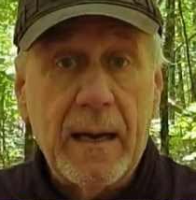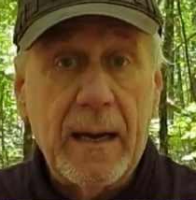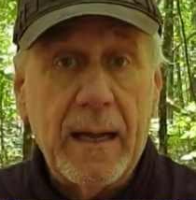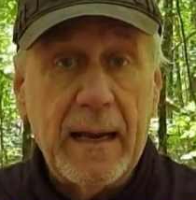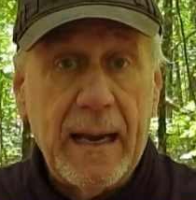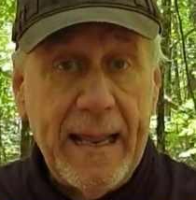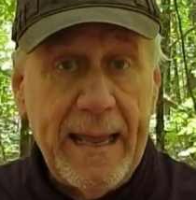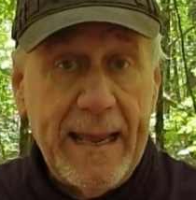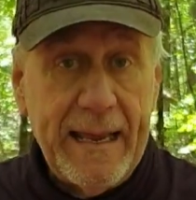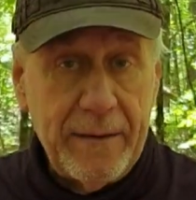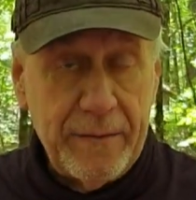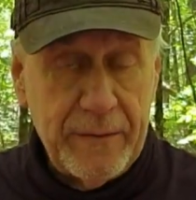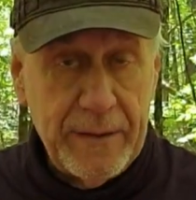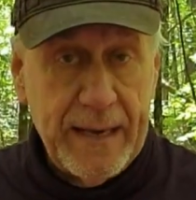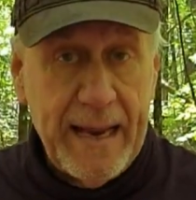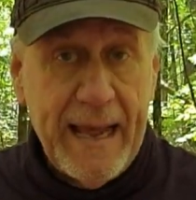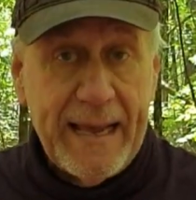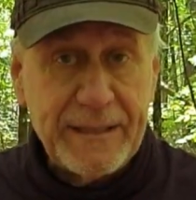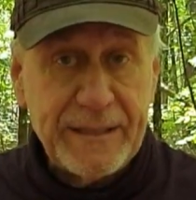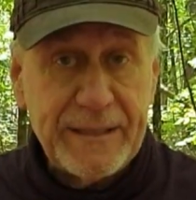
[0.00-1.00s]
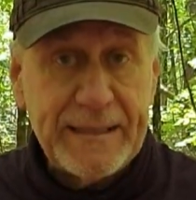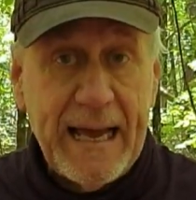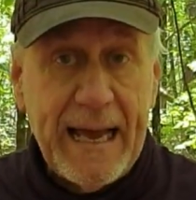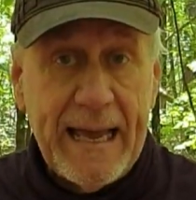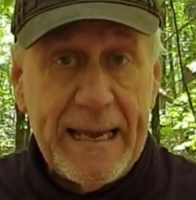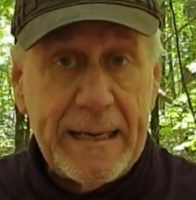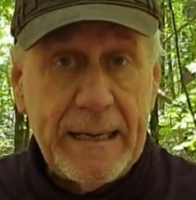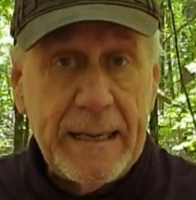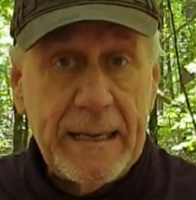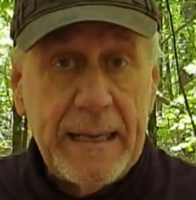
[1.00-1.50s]
link to that
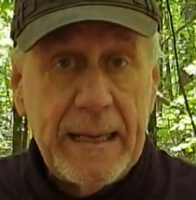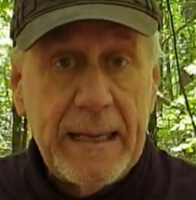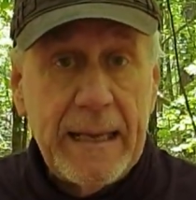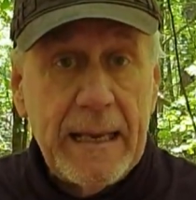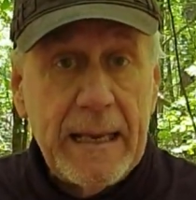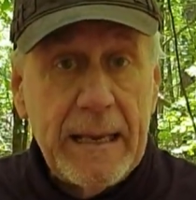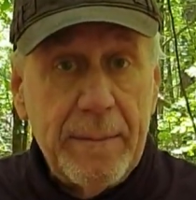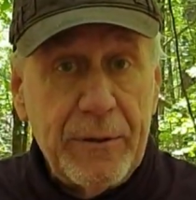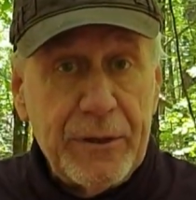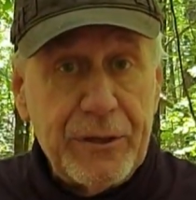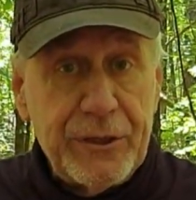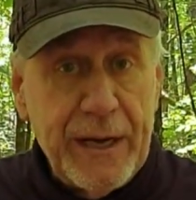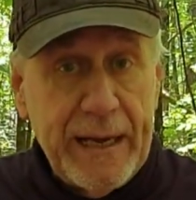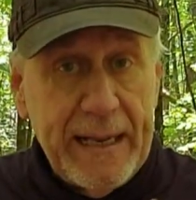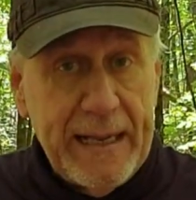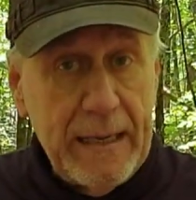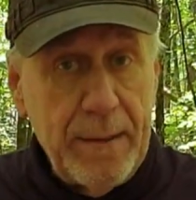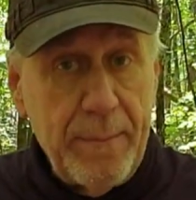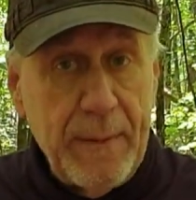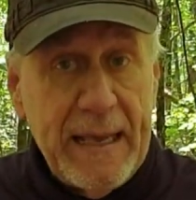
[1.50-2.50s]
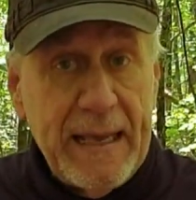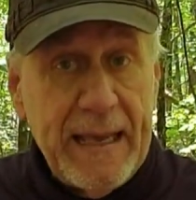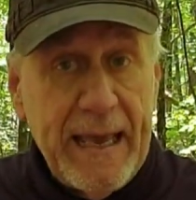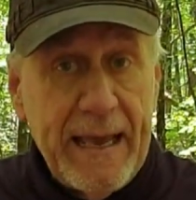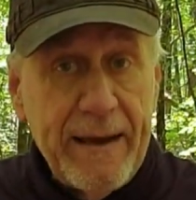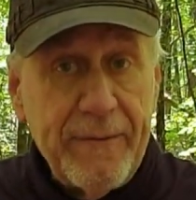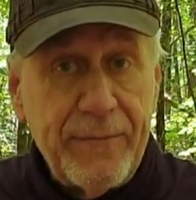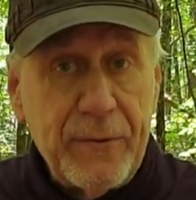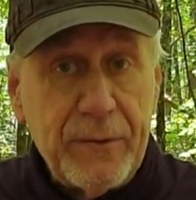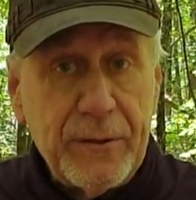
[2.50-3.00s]
site, but you need to be
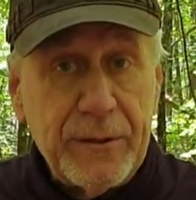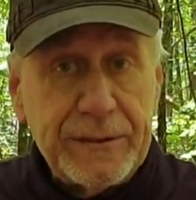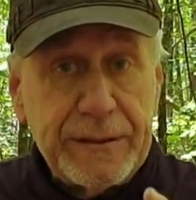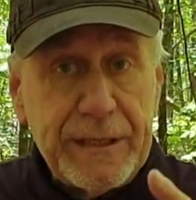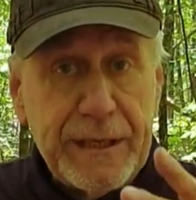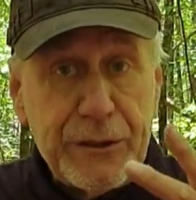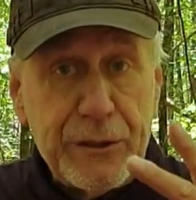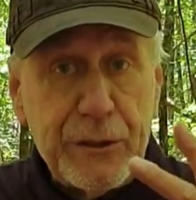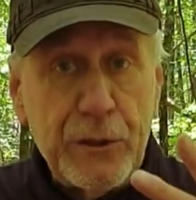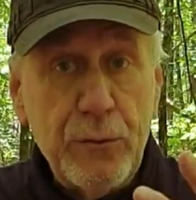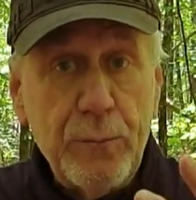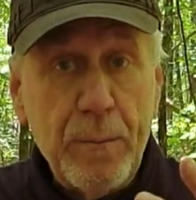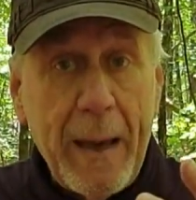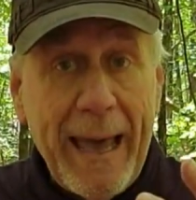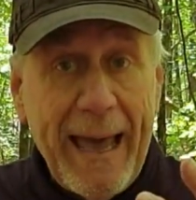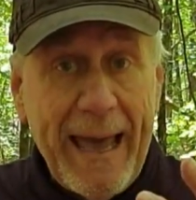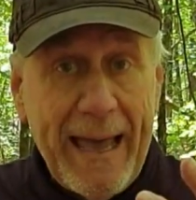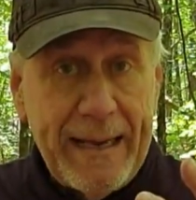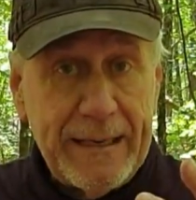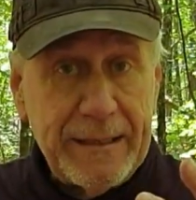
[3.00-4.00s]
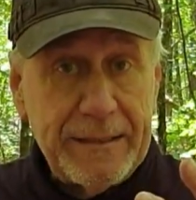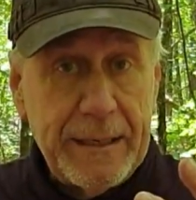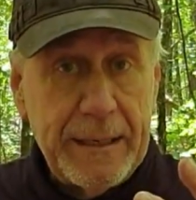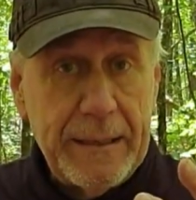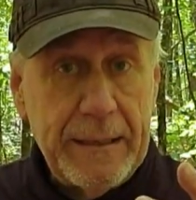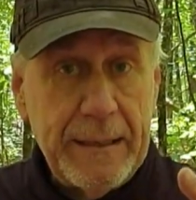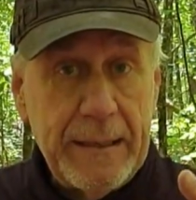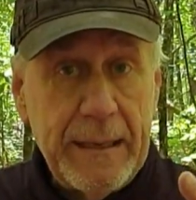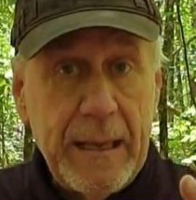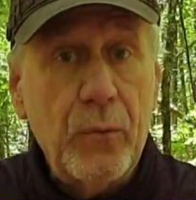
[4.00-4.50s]
careful because there's two bags,
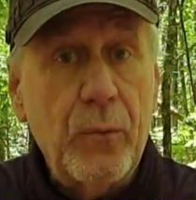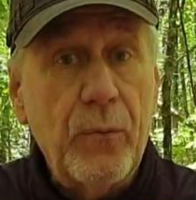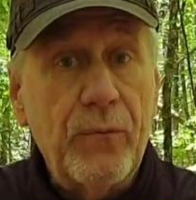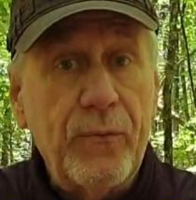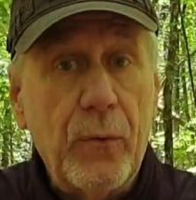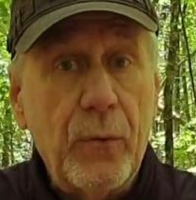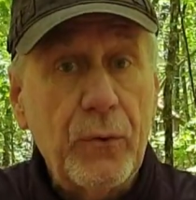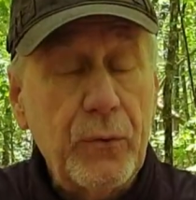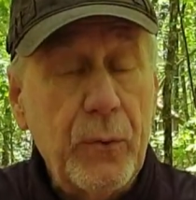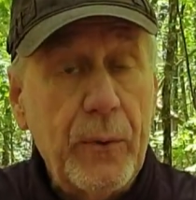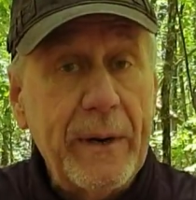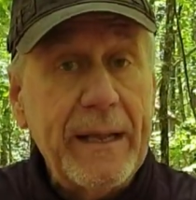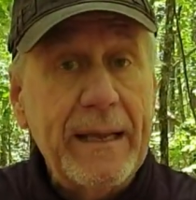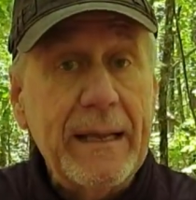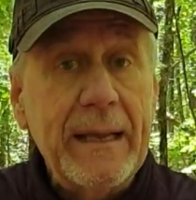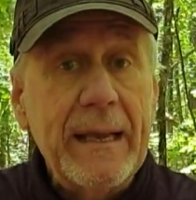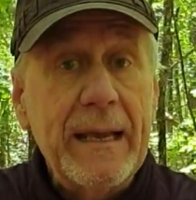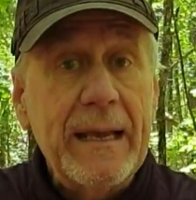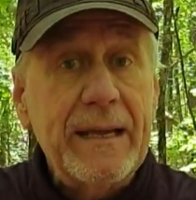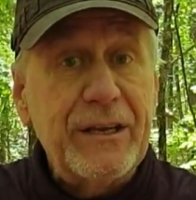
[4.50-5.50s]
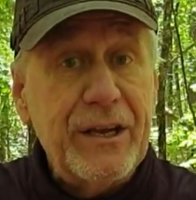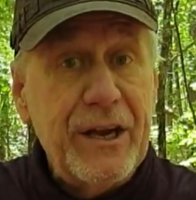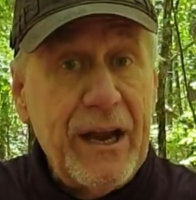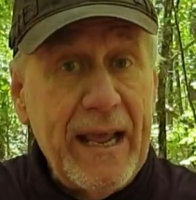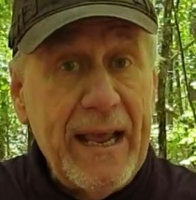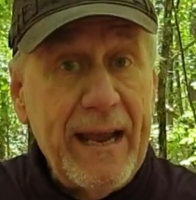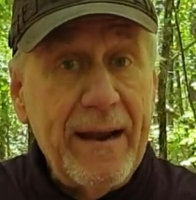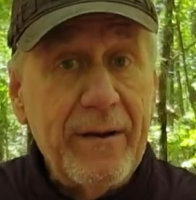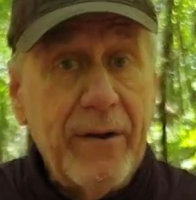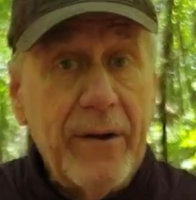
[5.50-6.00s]
420
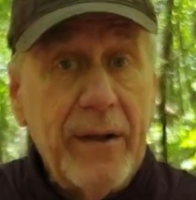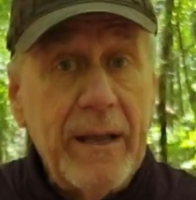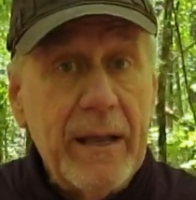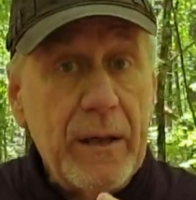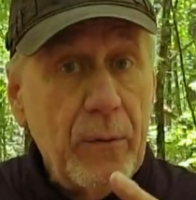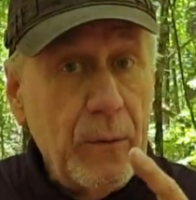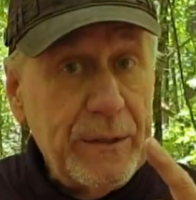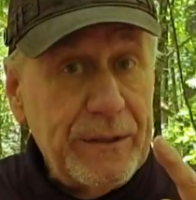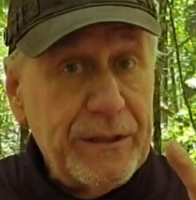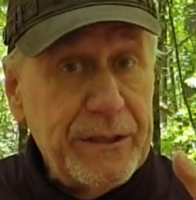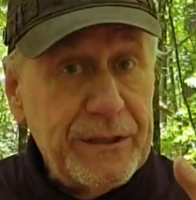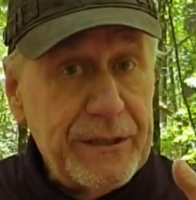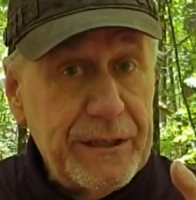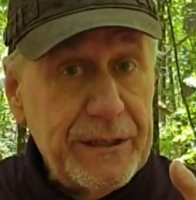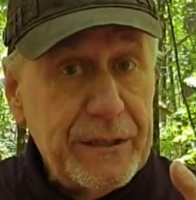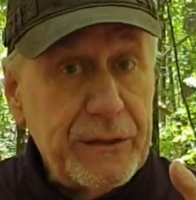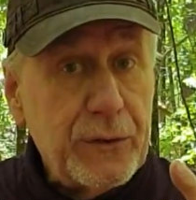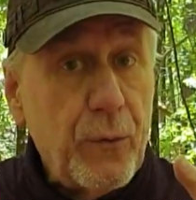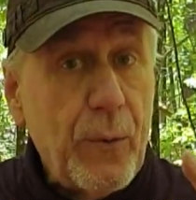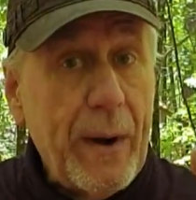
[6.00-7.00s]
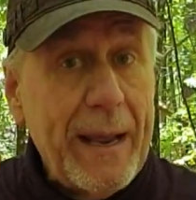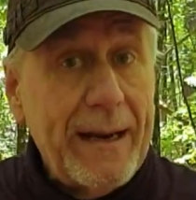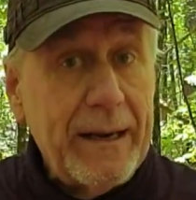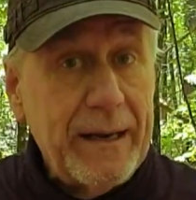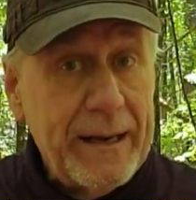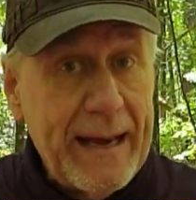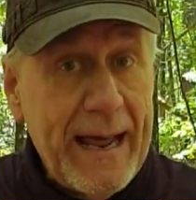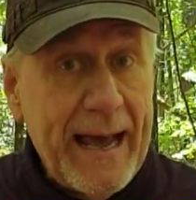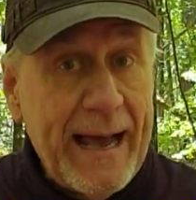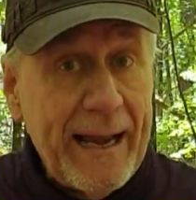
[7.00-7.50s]
denier, which is just a
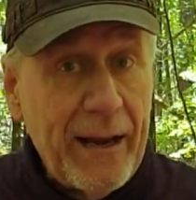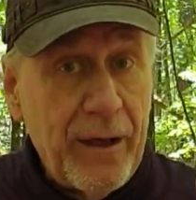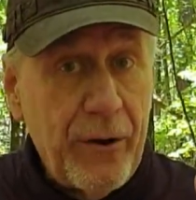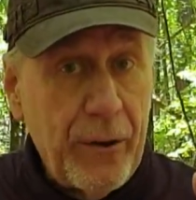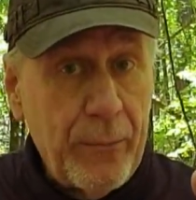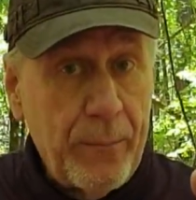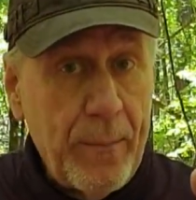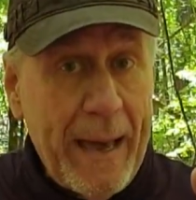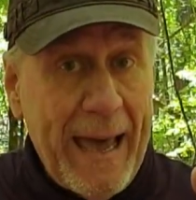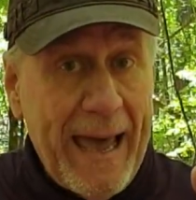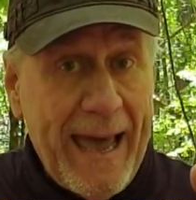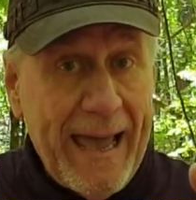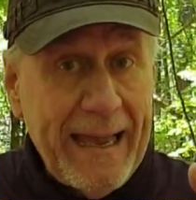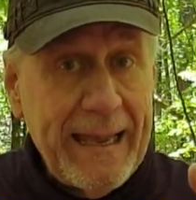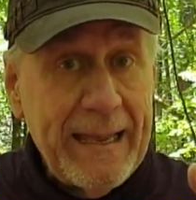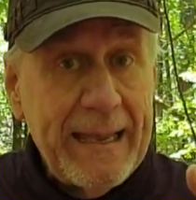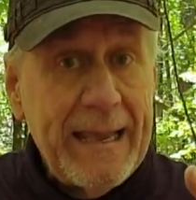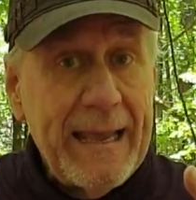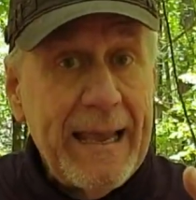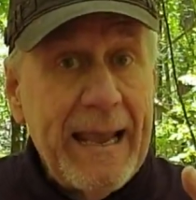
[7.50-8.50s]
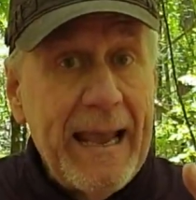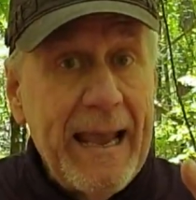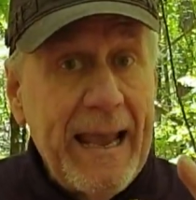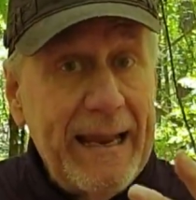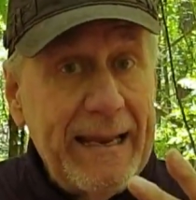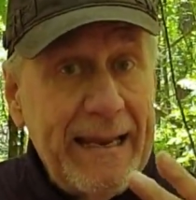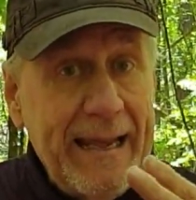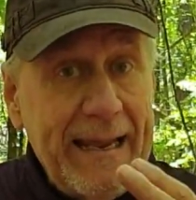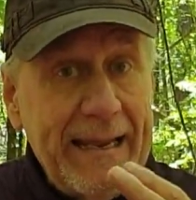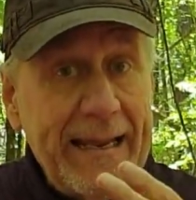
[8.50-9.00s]
regular nylon bag,
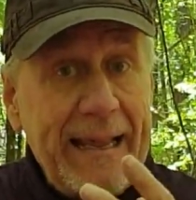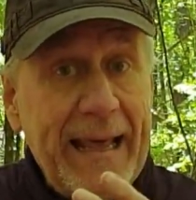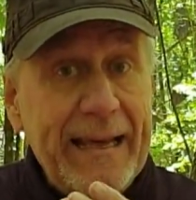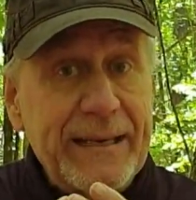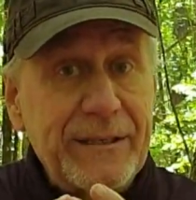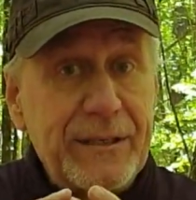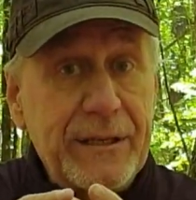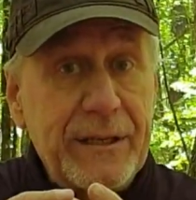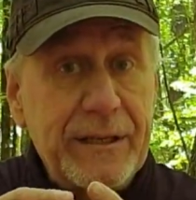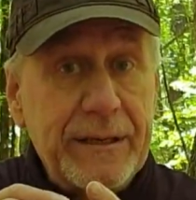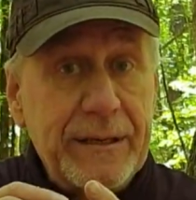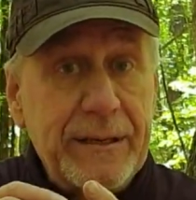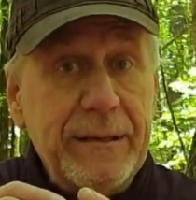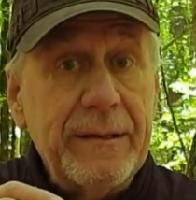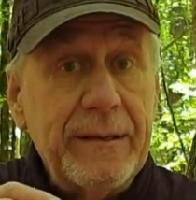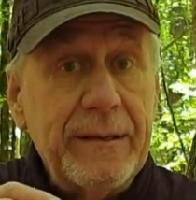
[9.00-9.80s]
and then there's the